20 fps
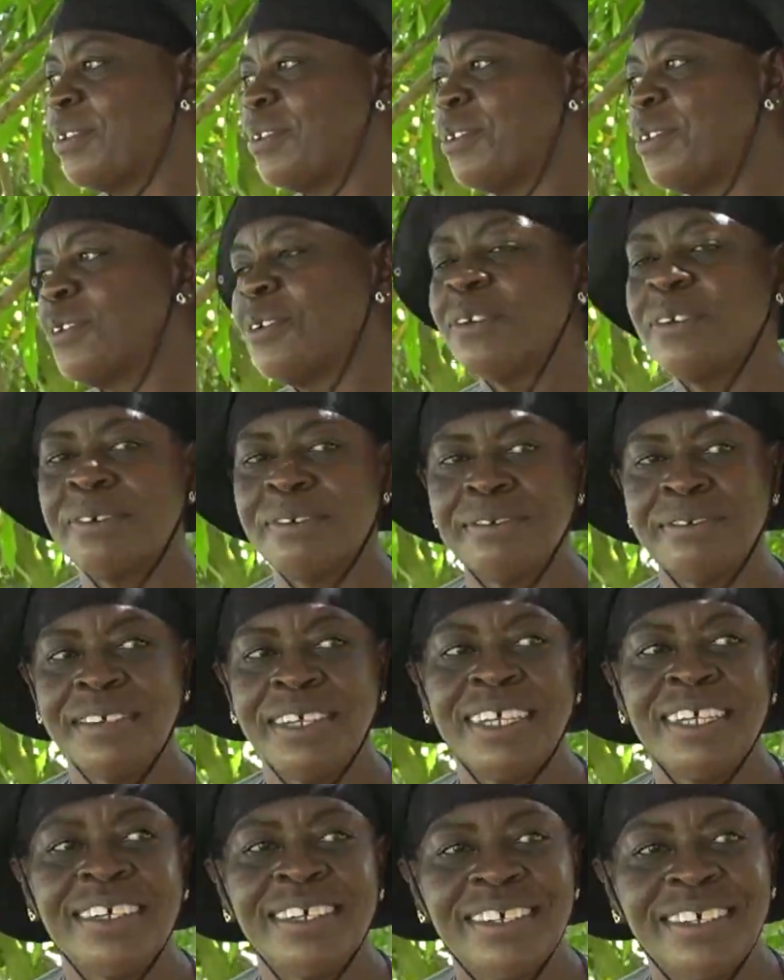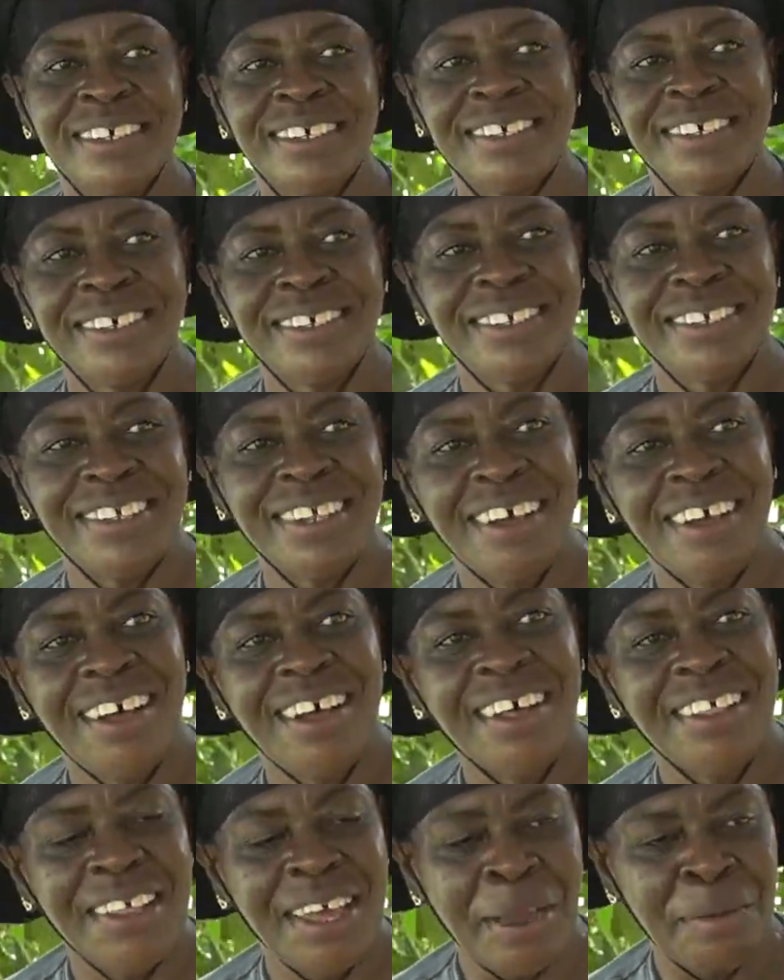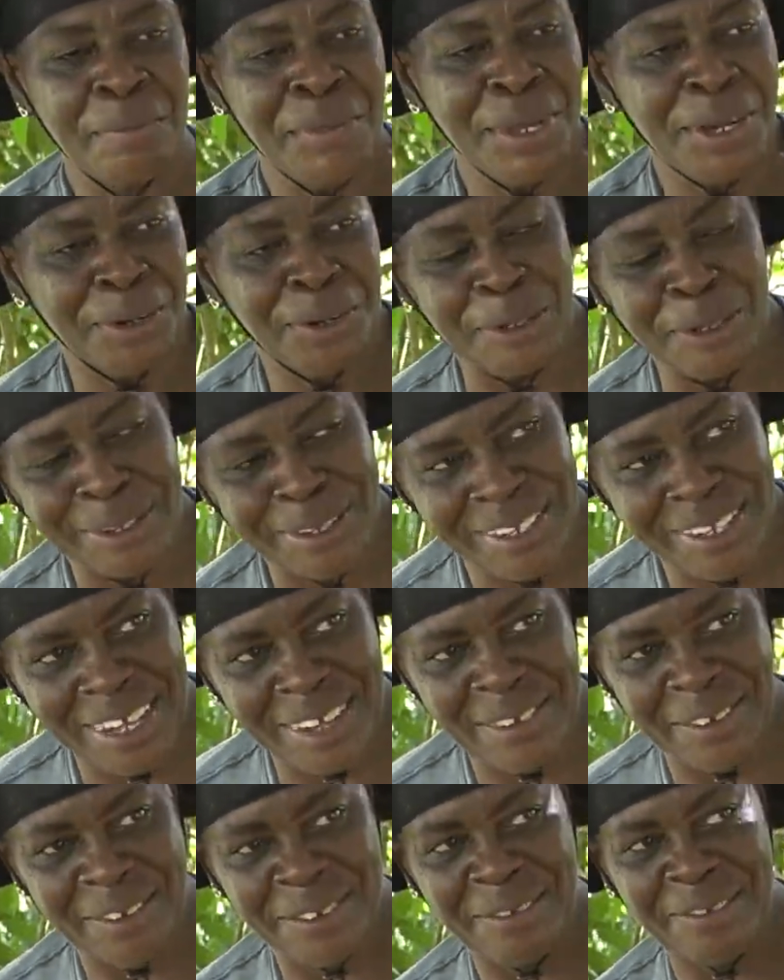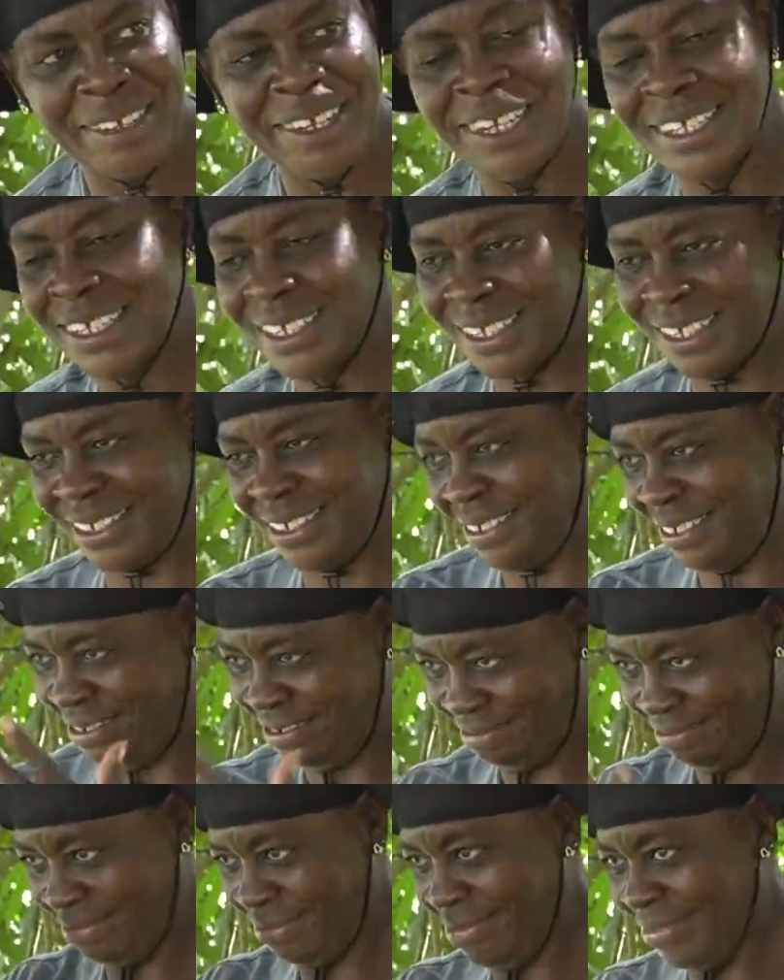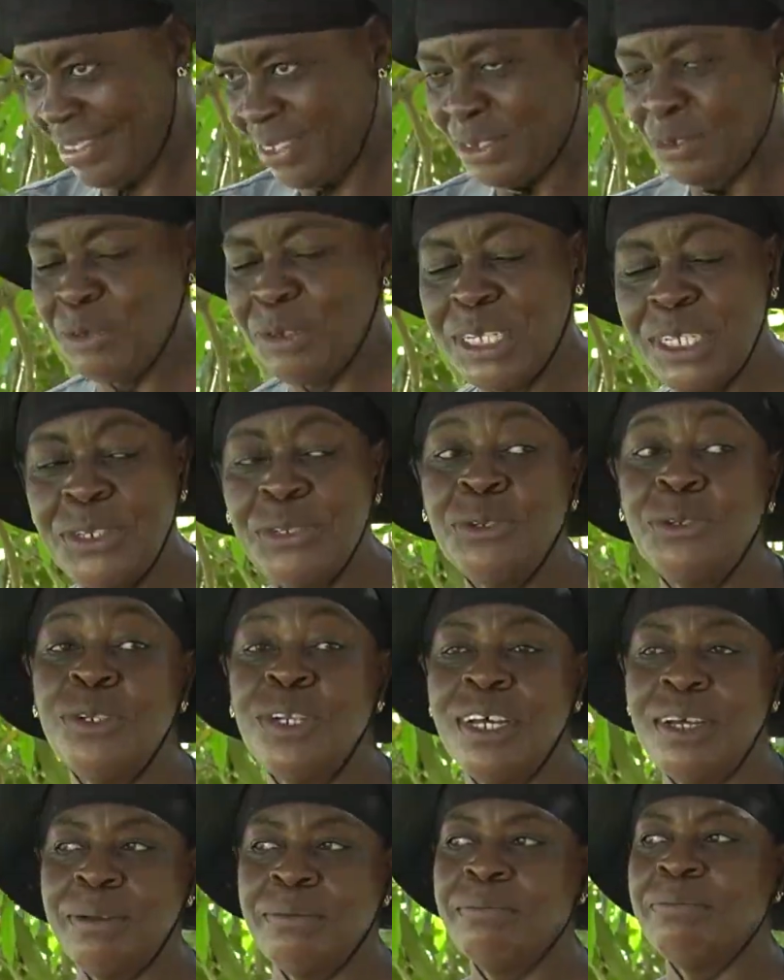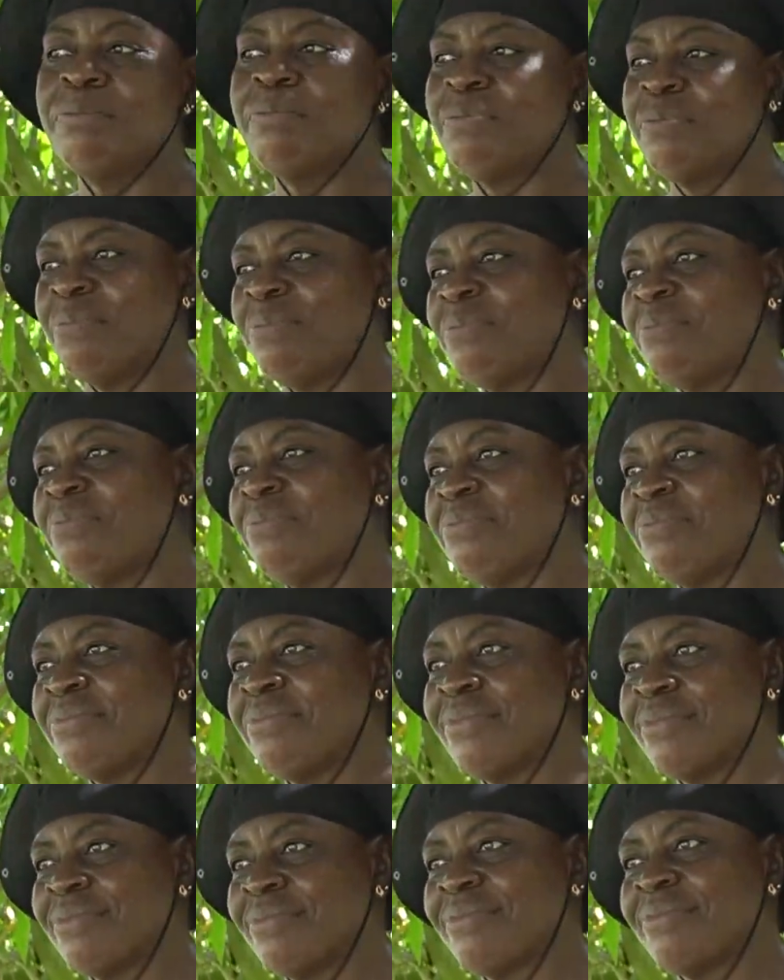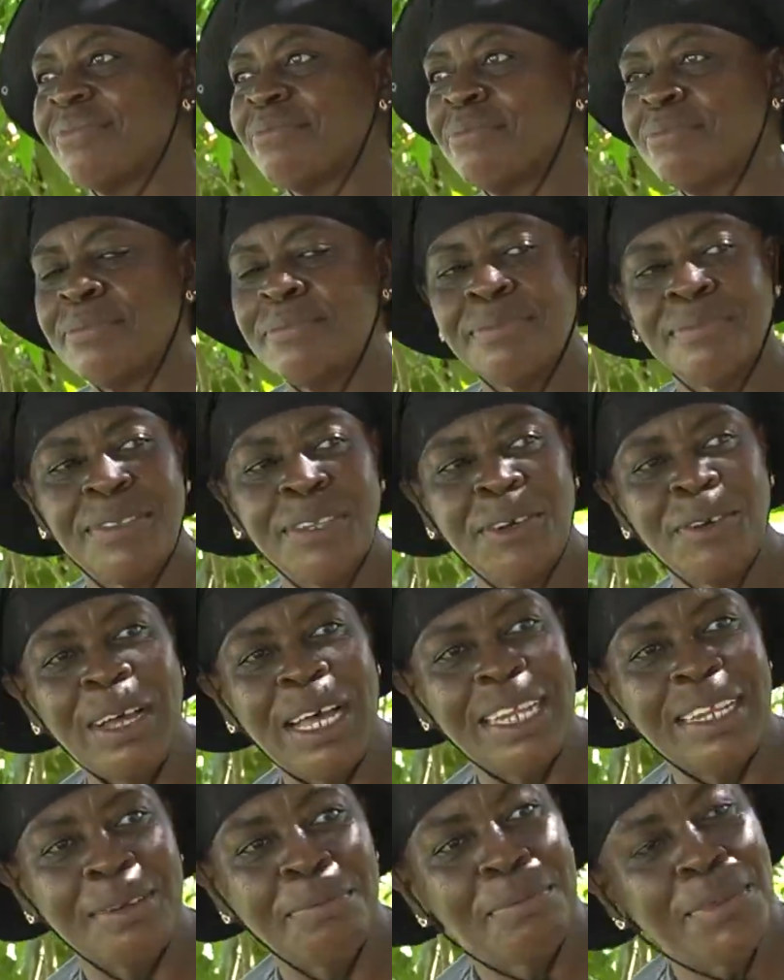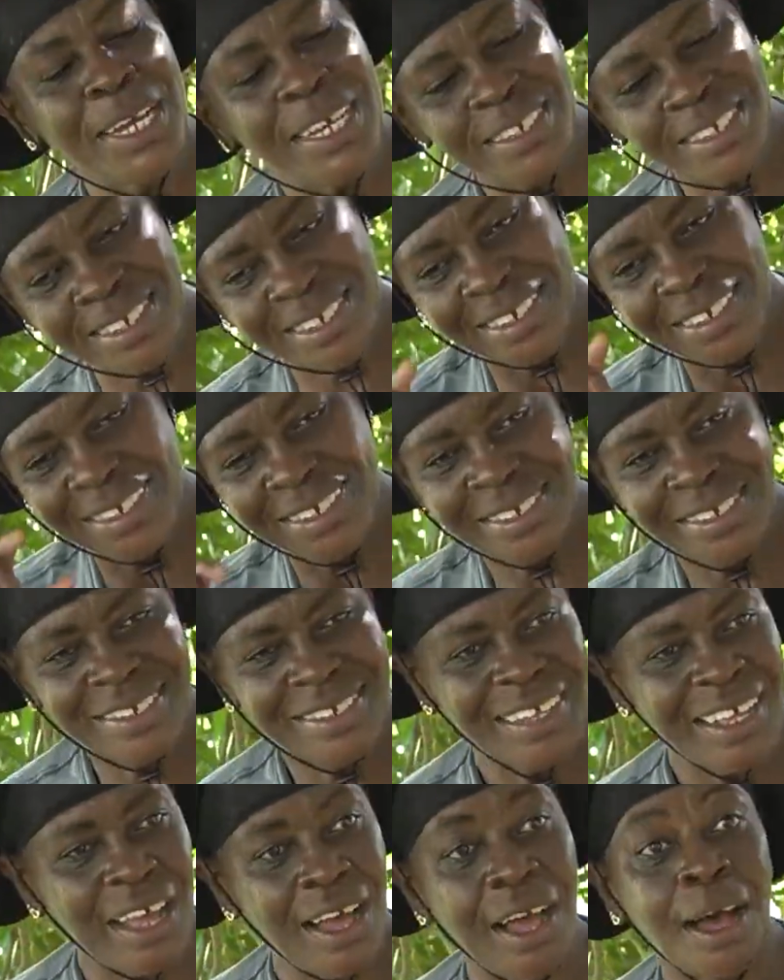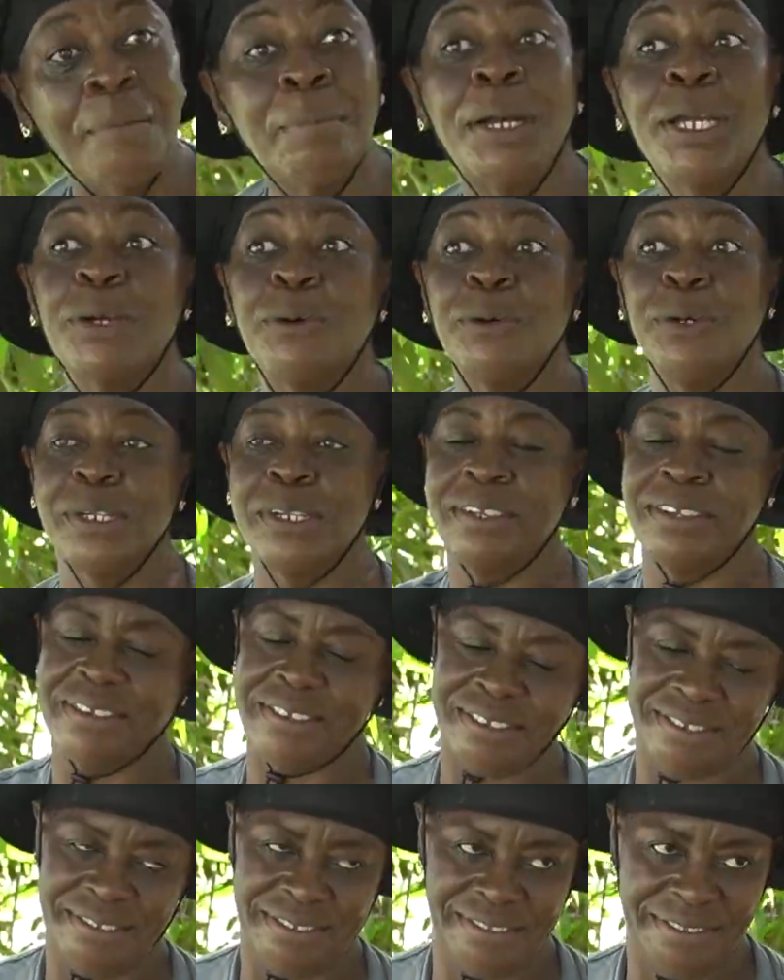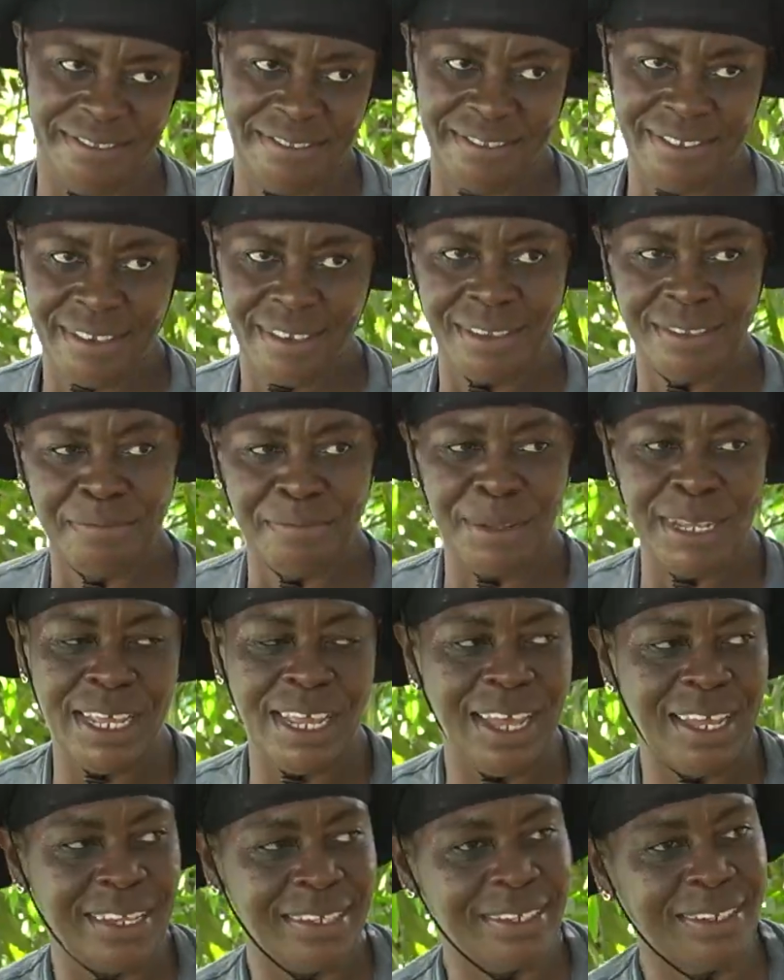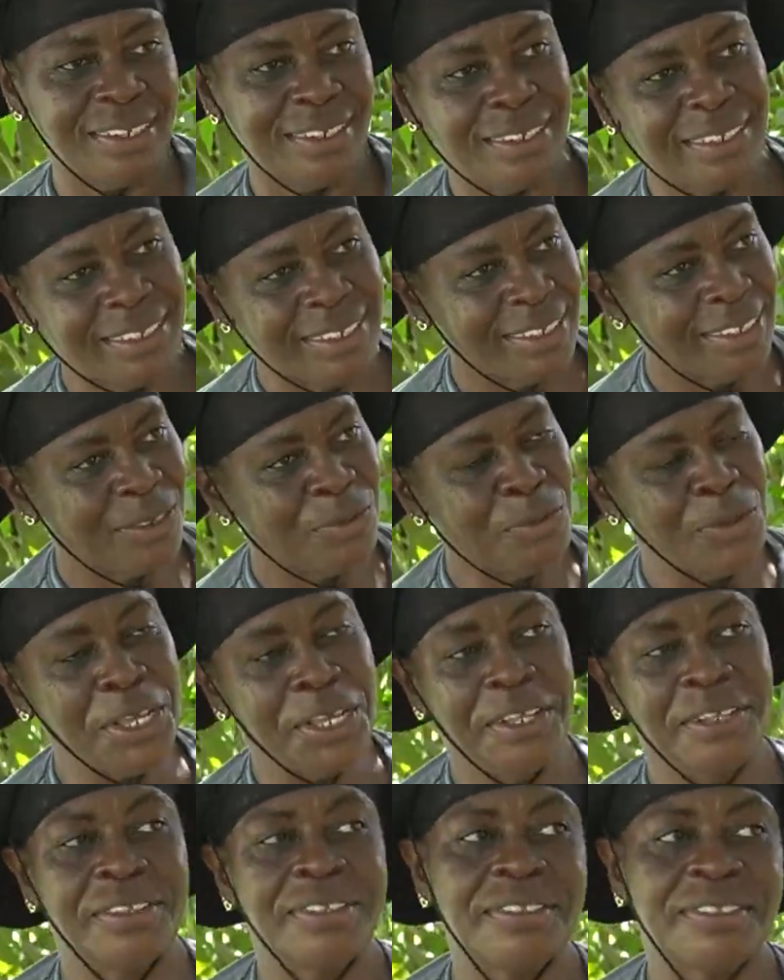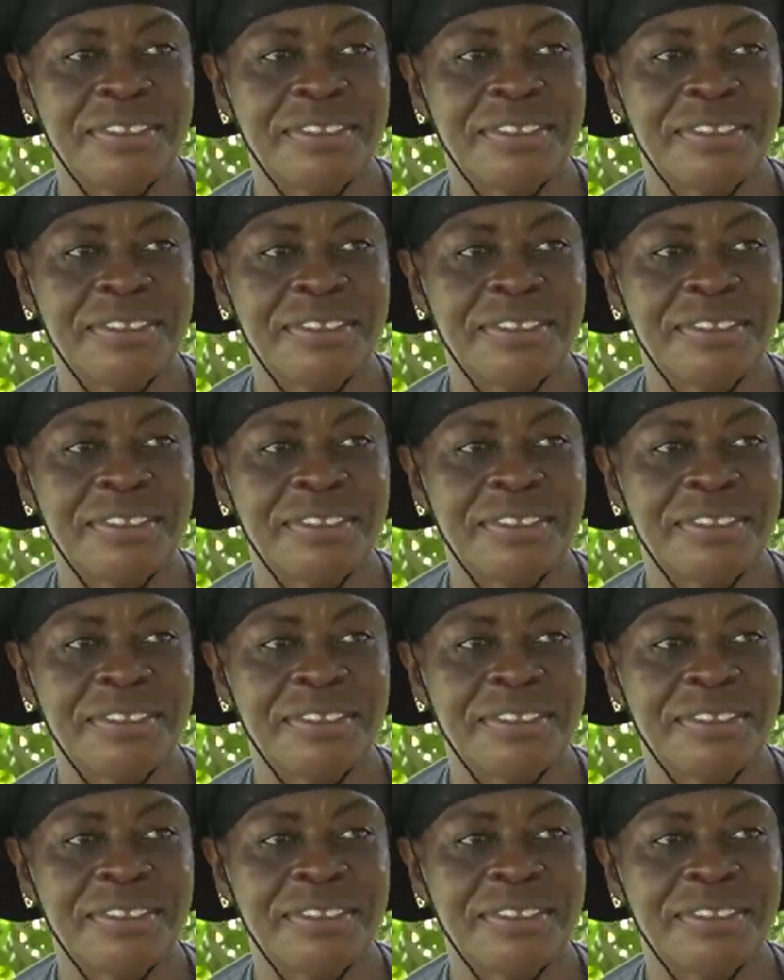So all that bare old stuff, we do them now at a much on my own, me and Wayne.